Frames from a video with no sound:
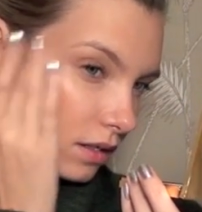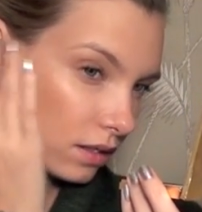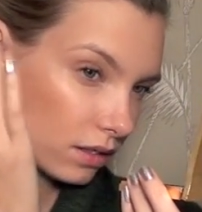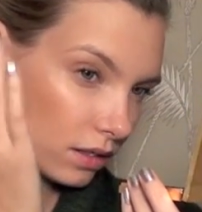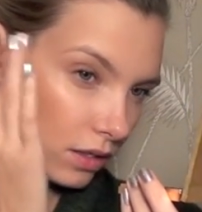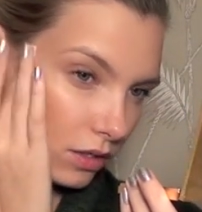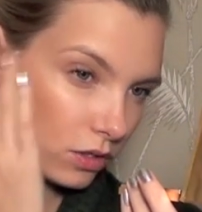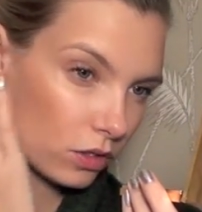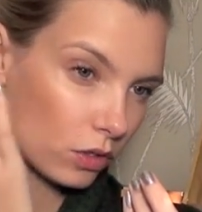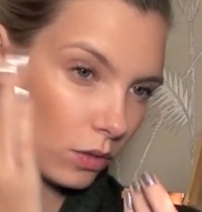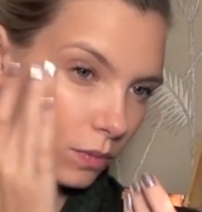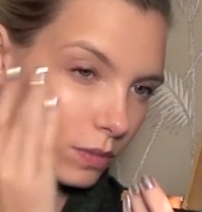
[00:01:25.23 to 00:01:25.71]

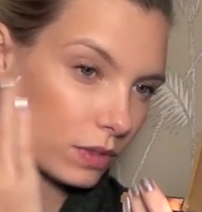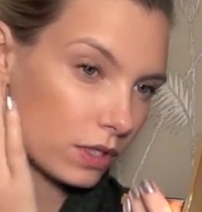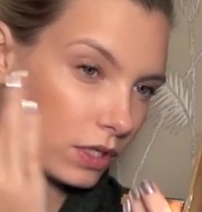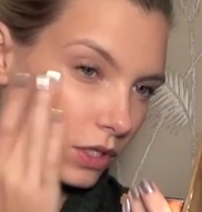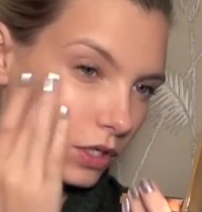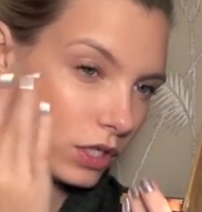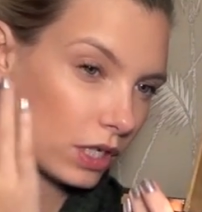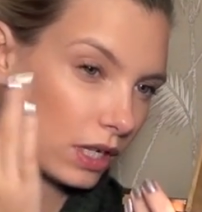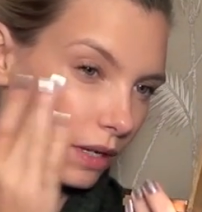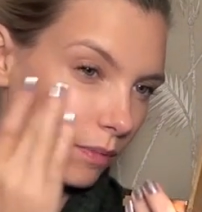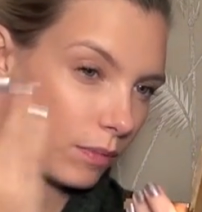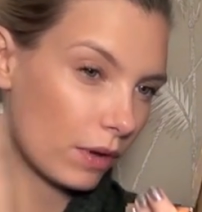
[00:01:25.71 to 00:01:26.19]
to the tops of
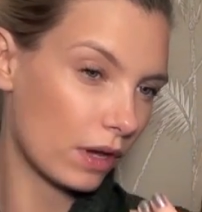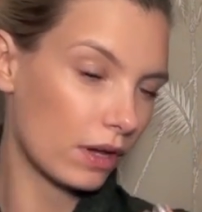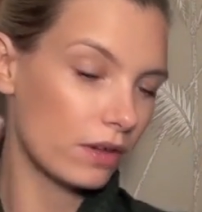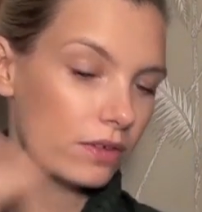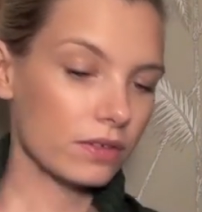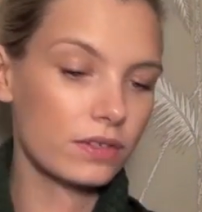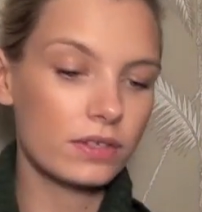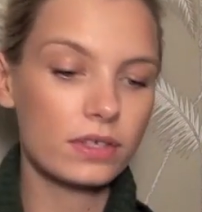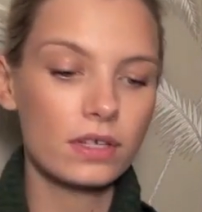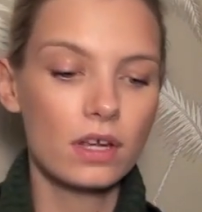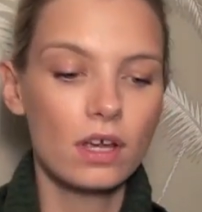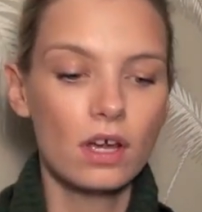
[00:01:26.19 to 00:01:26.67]
the
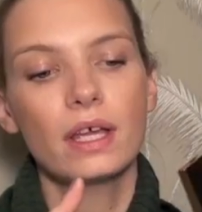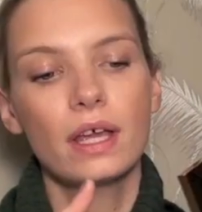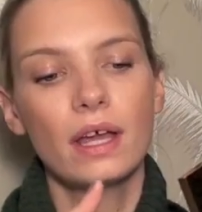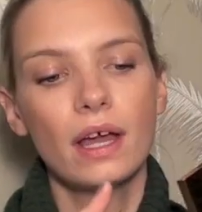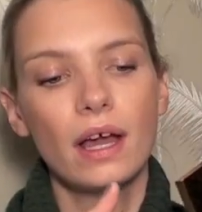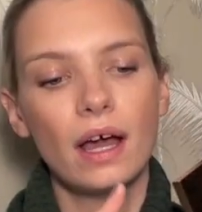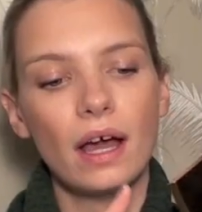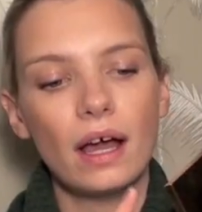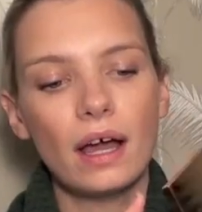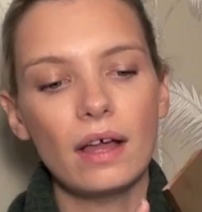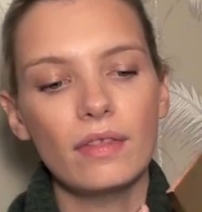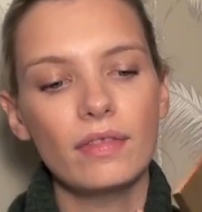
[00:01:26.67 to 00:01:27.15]
cheekbones
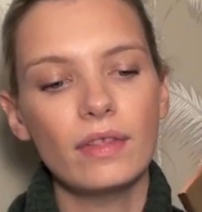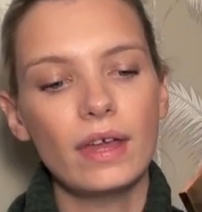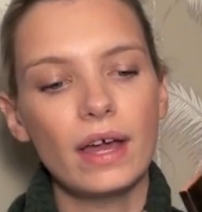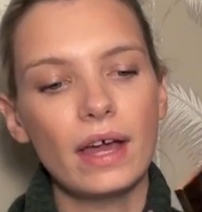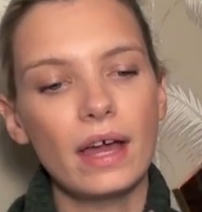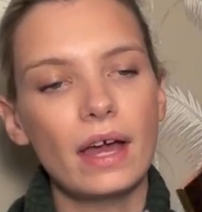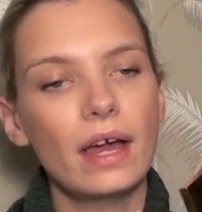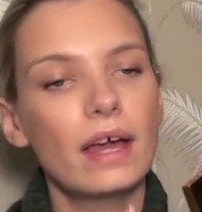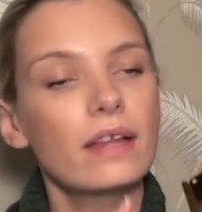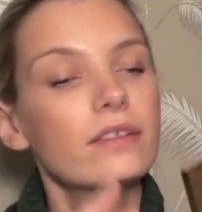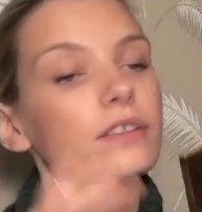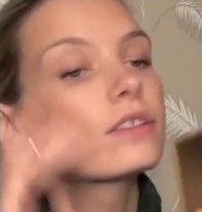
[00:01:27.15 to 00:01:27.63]
and
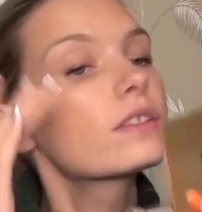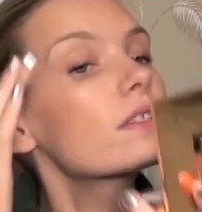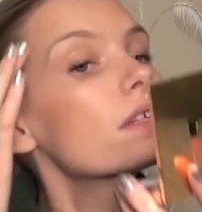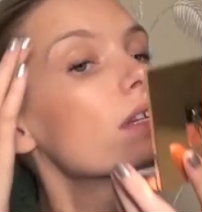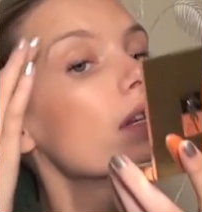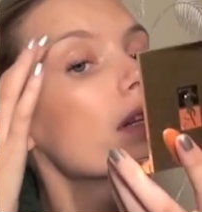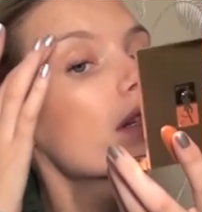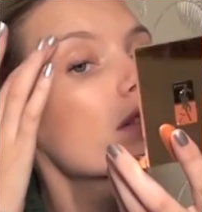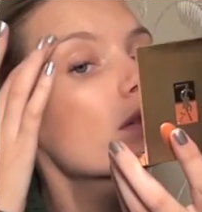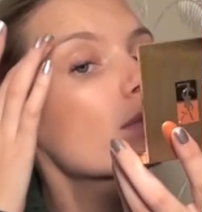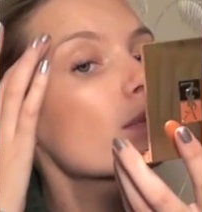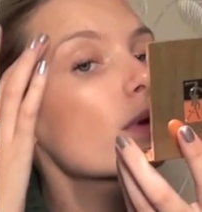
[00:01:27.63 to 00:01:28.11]
then just a
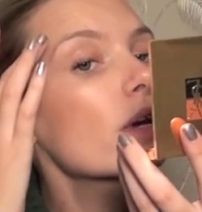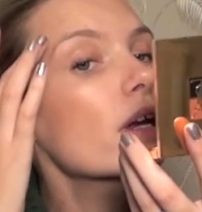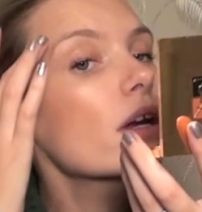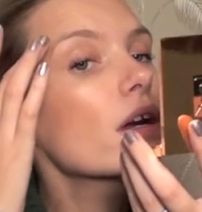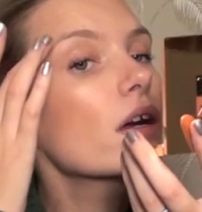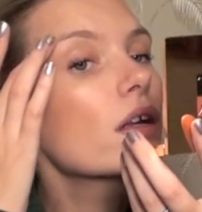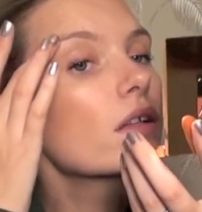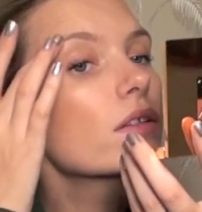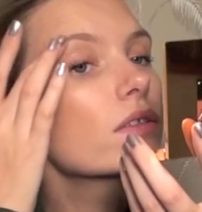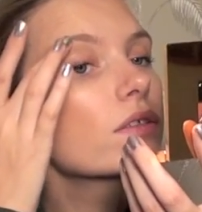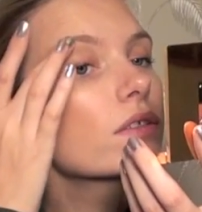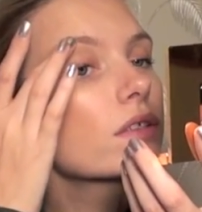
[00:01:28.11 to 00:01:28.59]
little bit
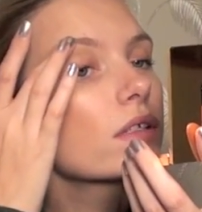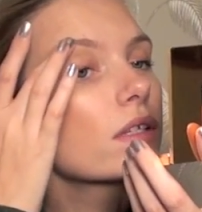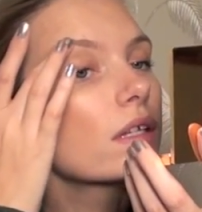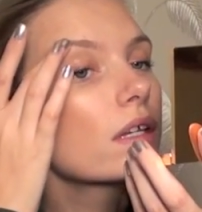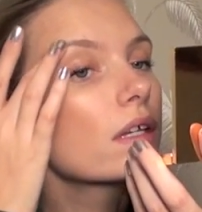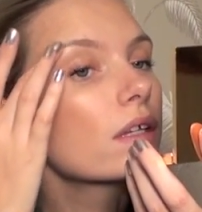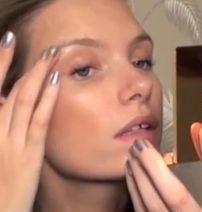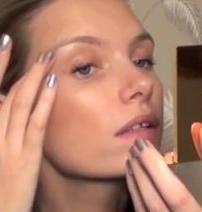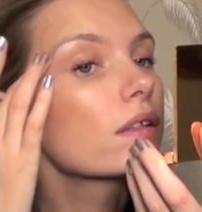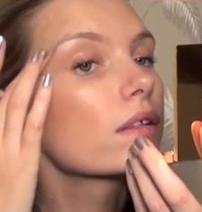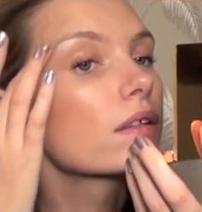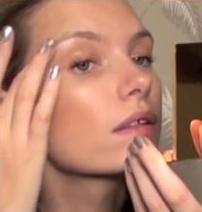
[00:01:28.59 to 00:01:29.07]

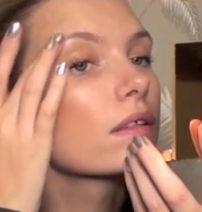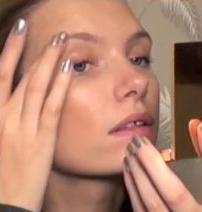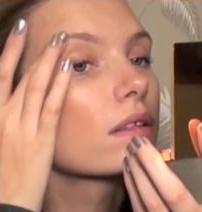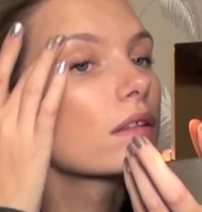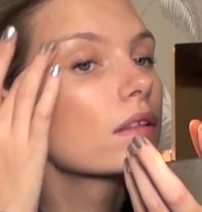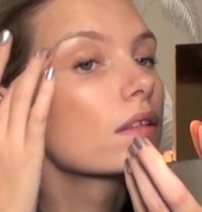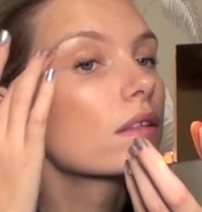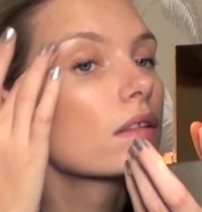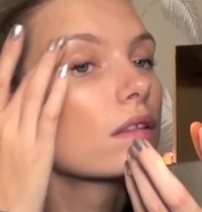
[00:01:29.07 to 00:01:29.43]
underneath